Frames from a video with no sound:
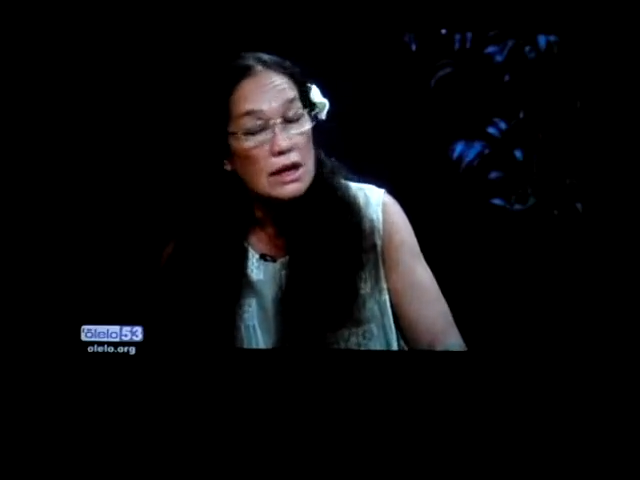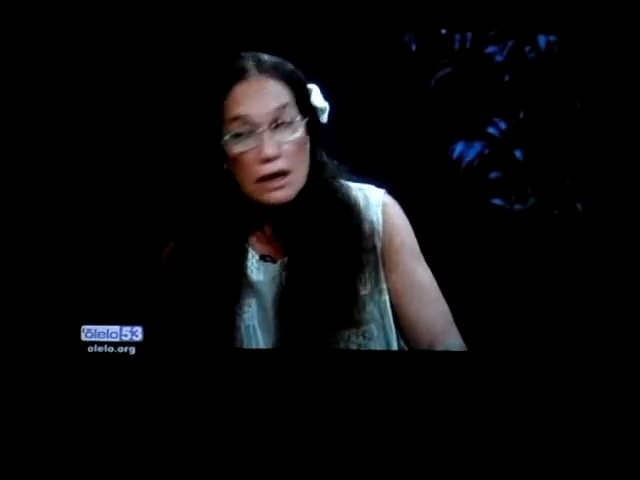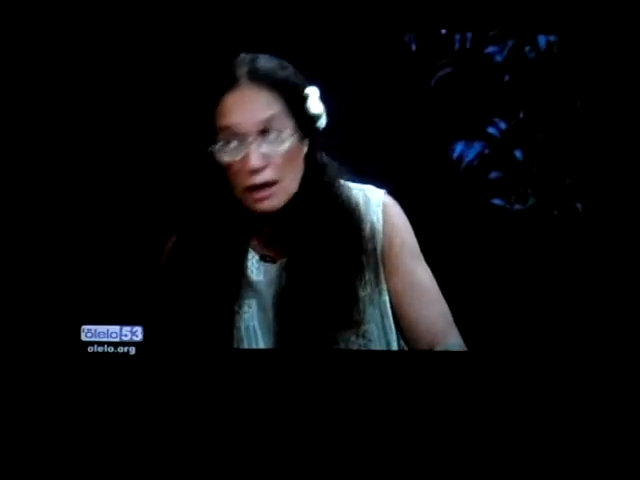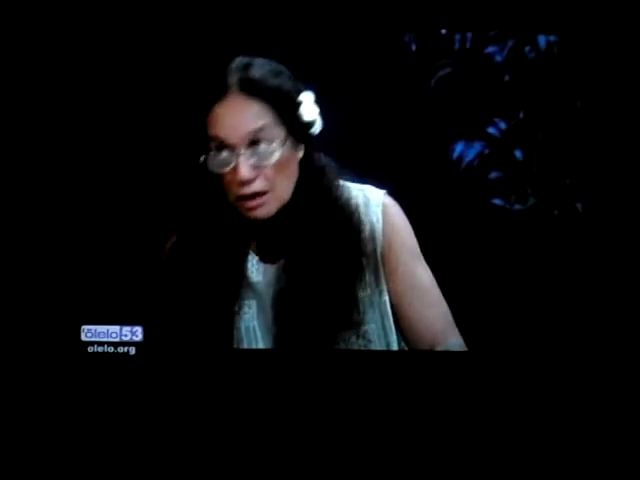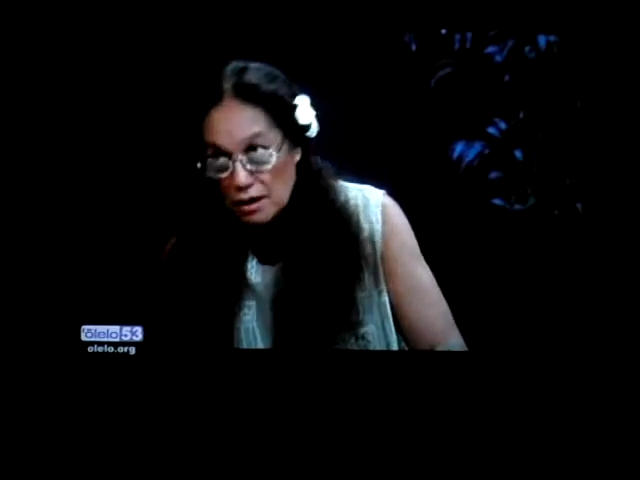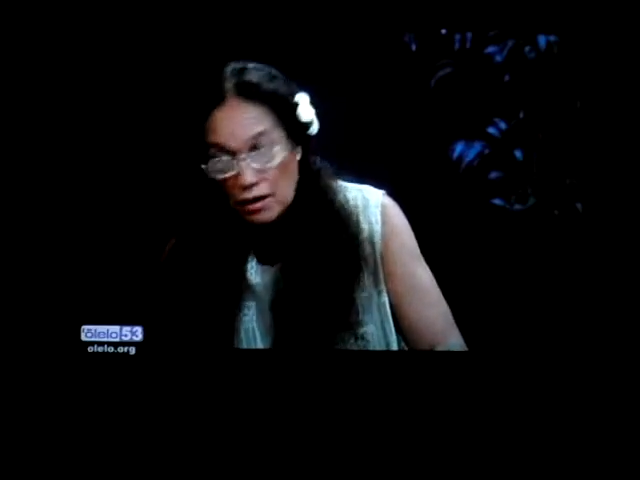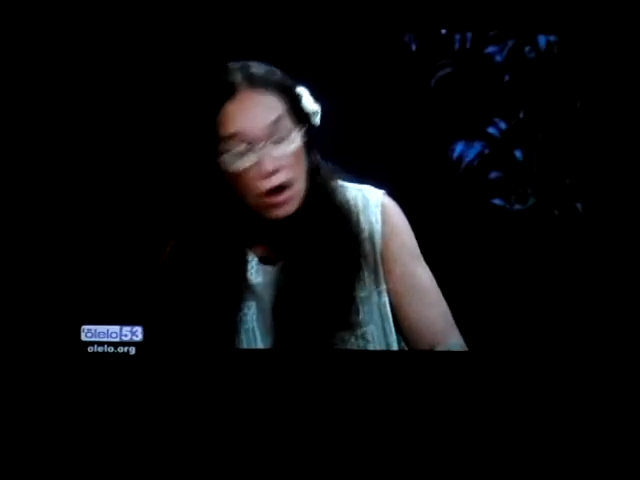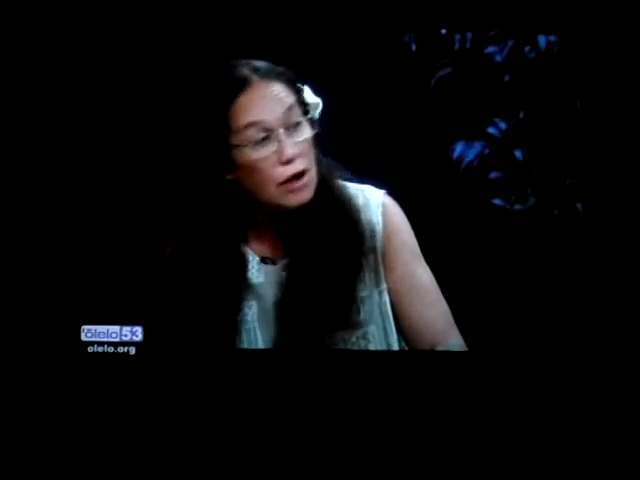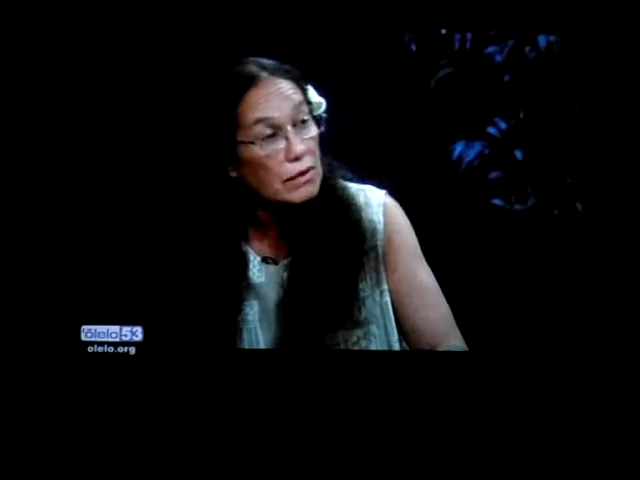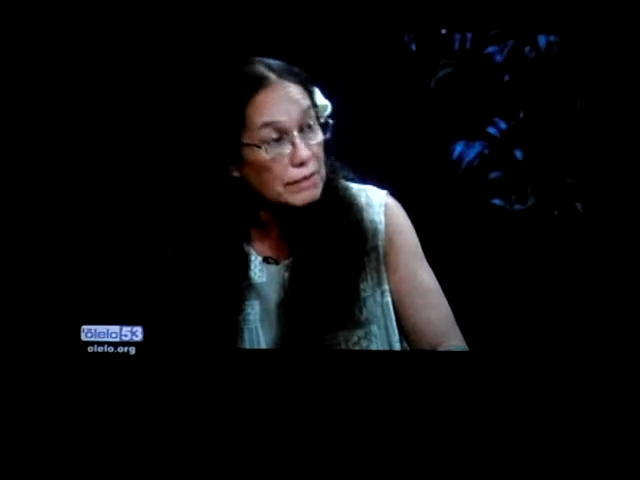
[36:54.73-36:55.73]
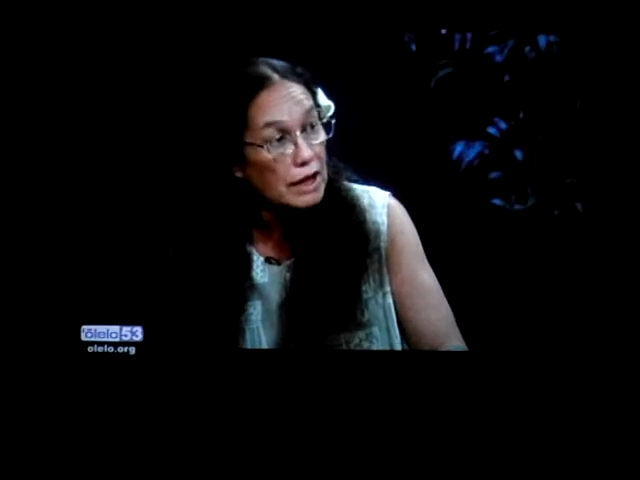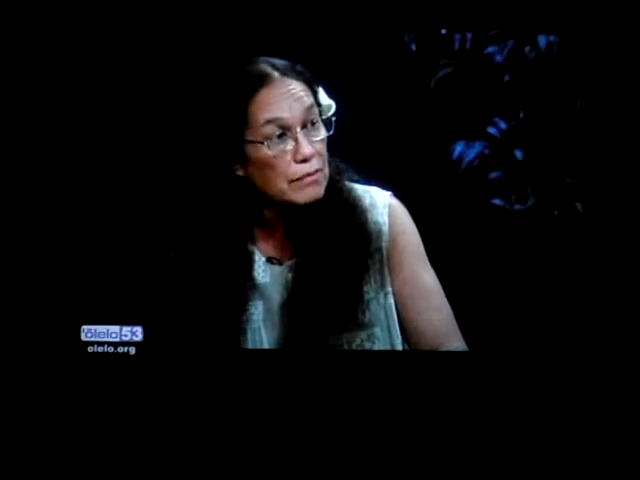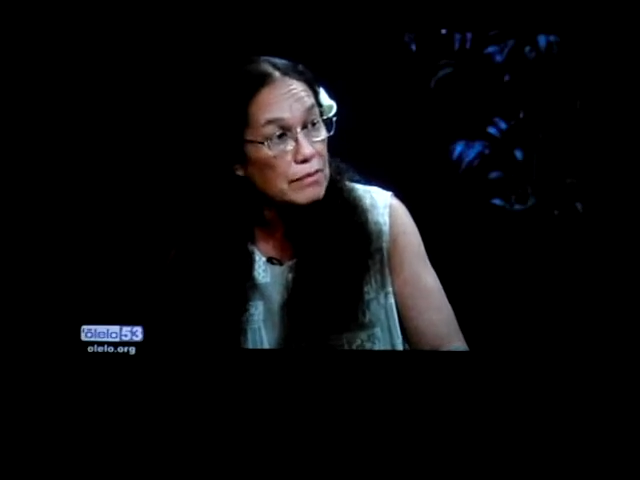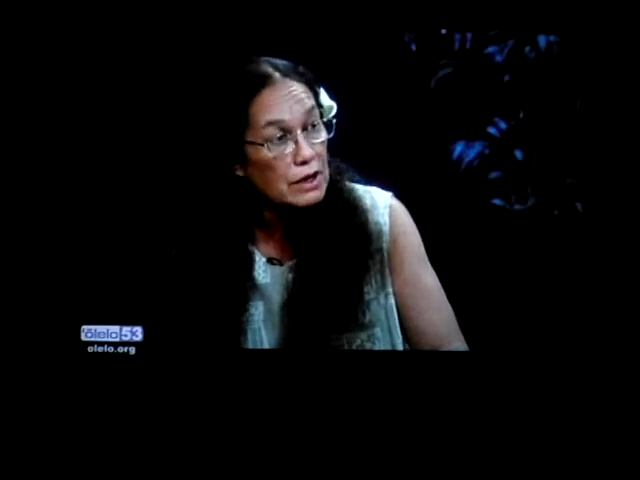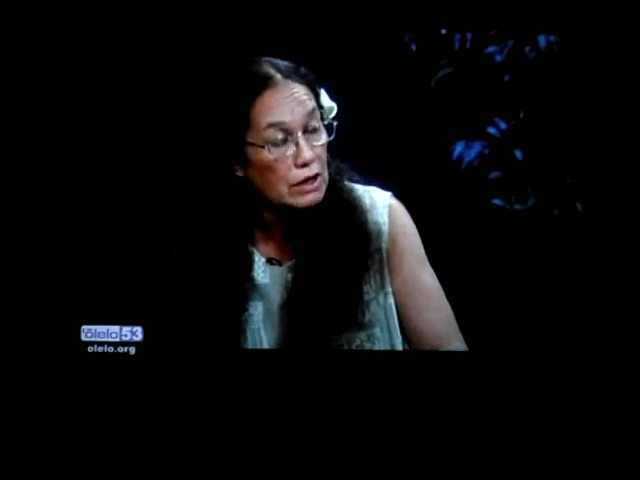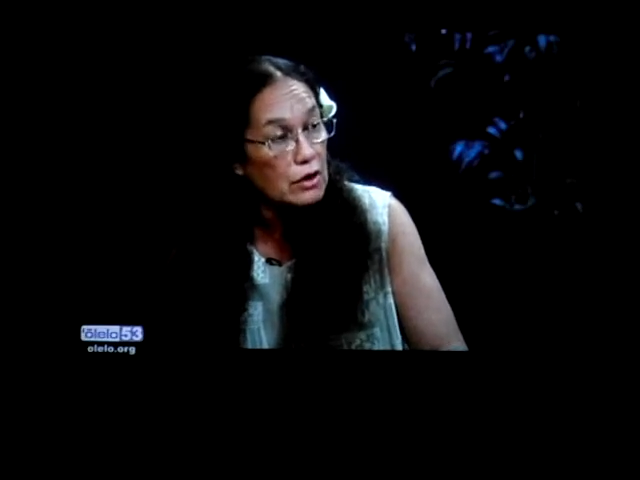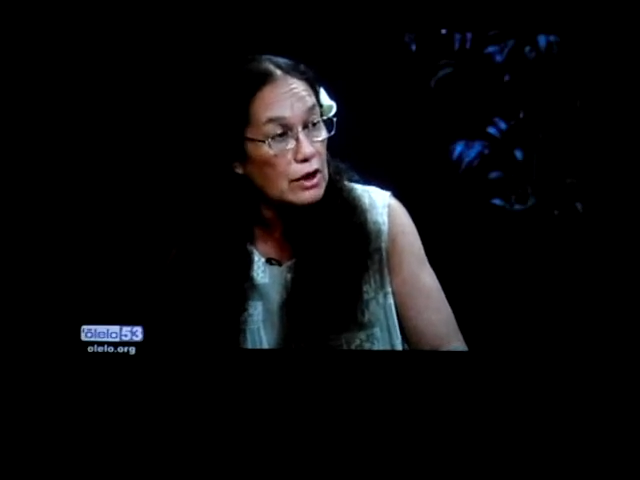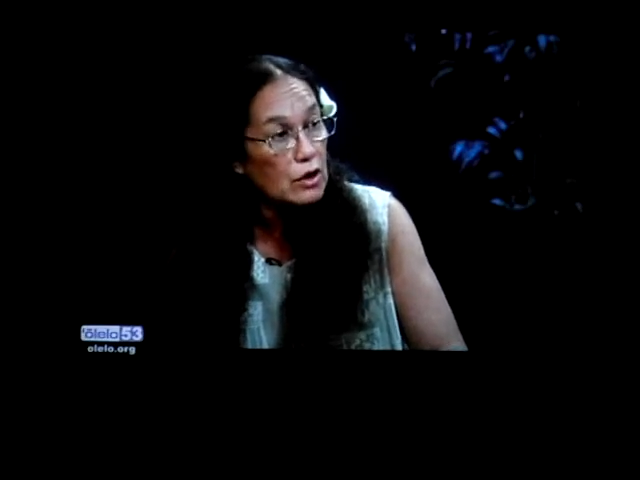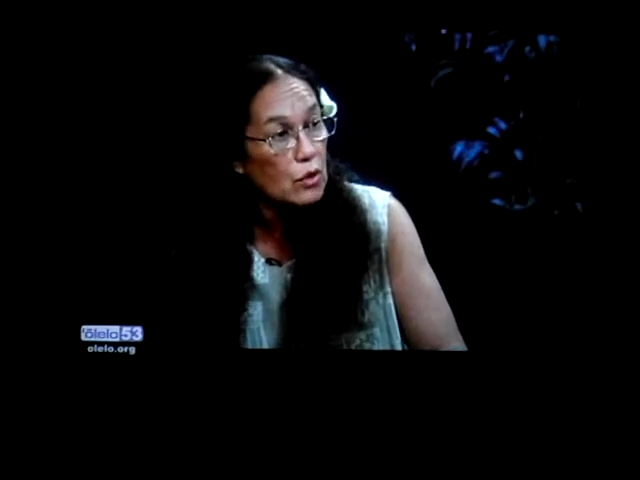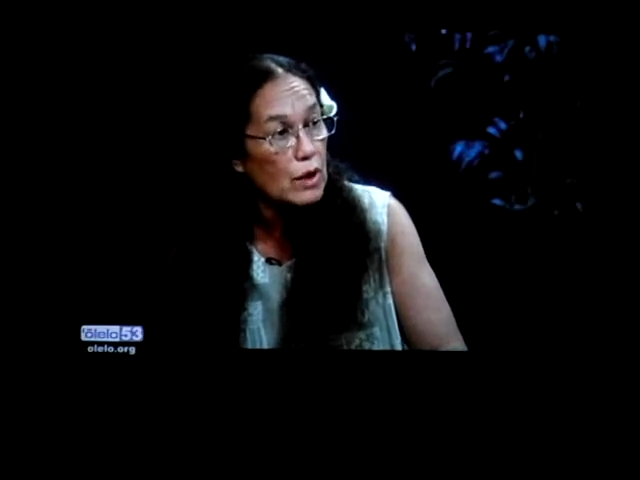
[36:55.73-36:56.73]
all of them
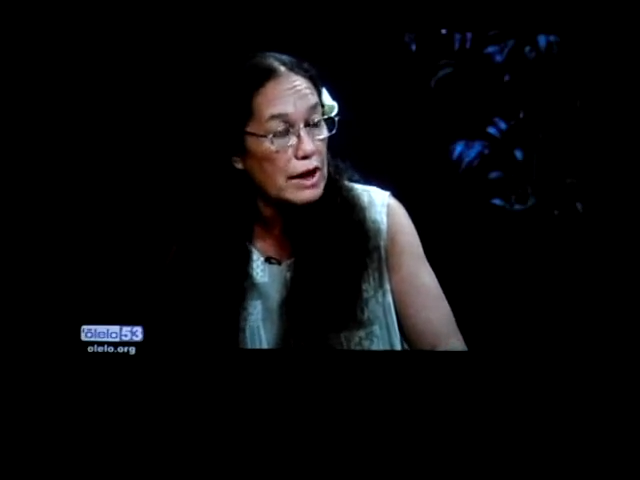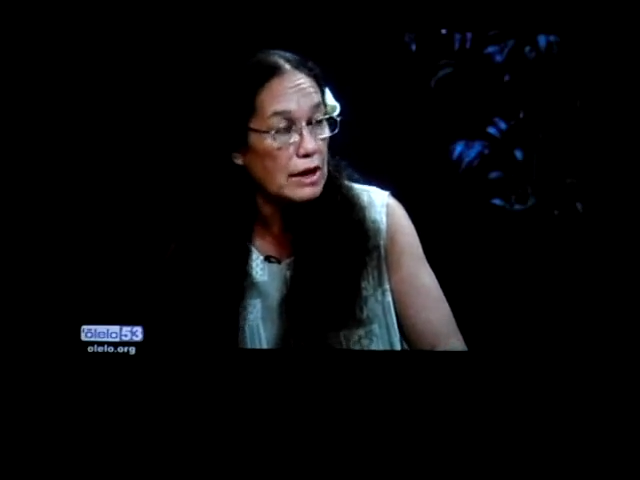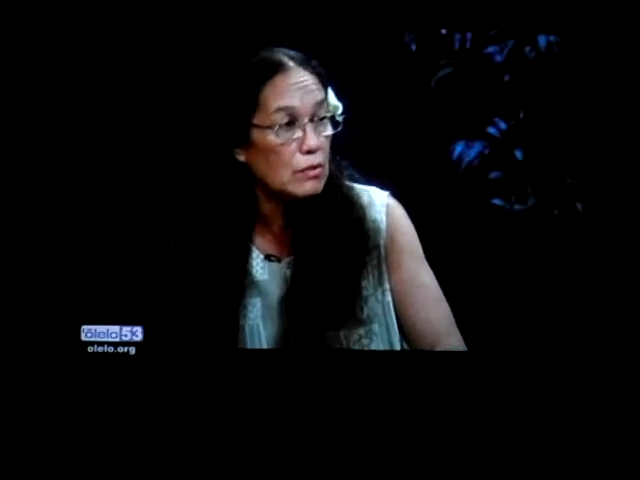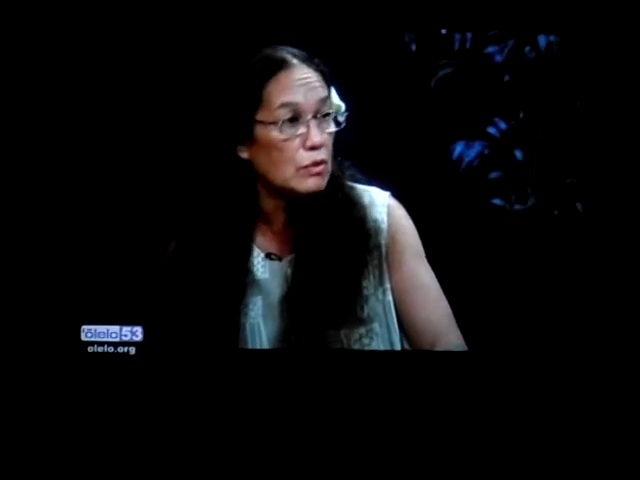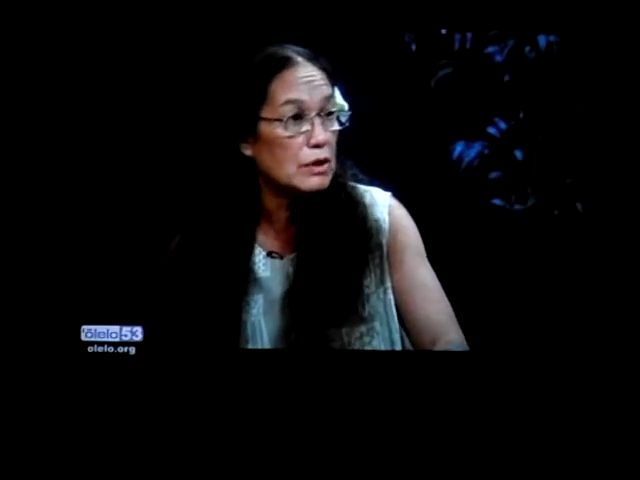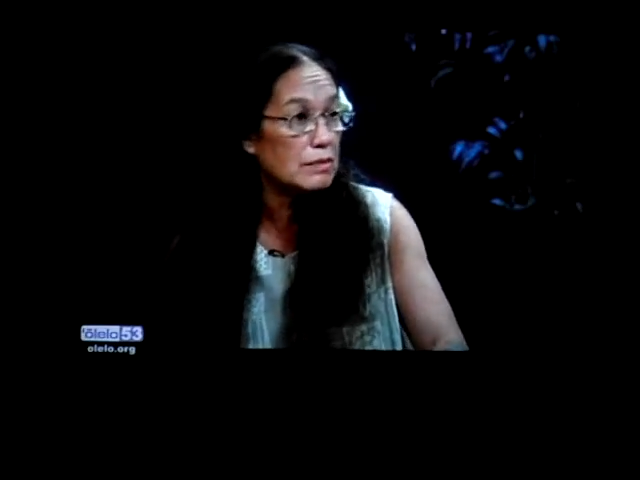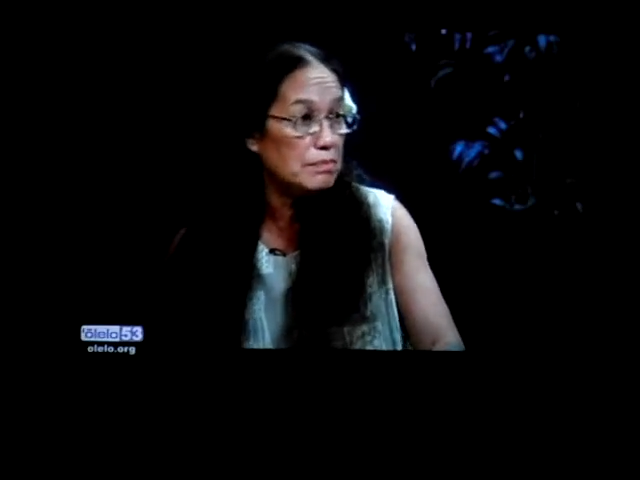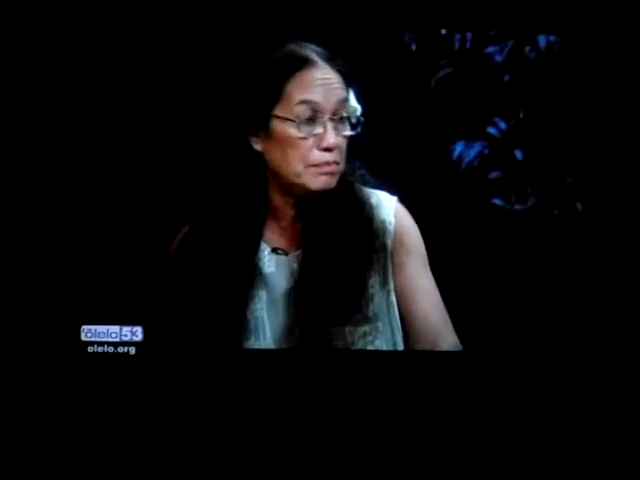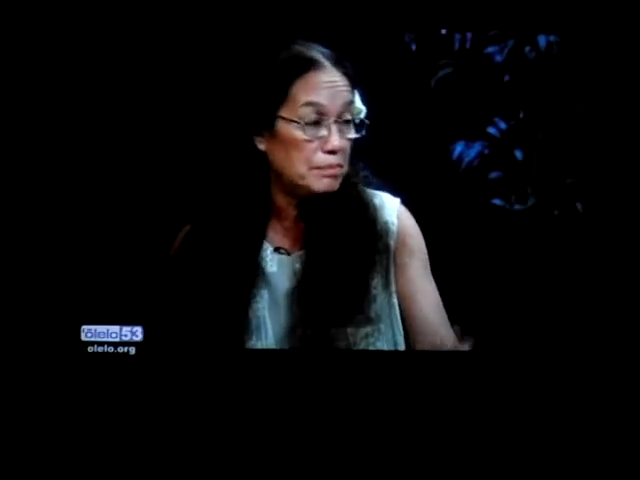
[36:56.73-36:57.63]
here in Hawaii, would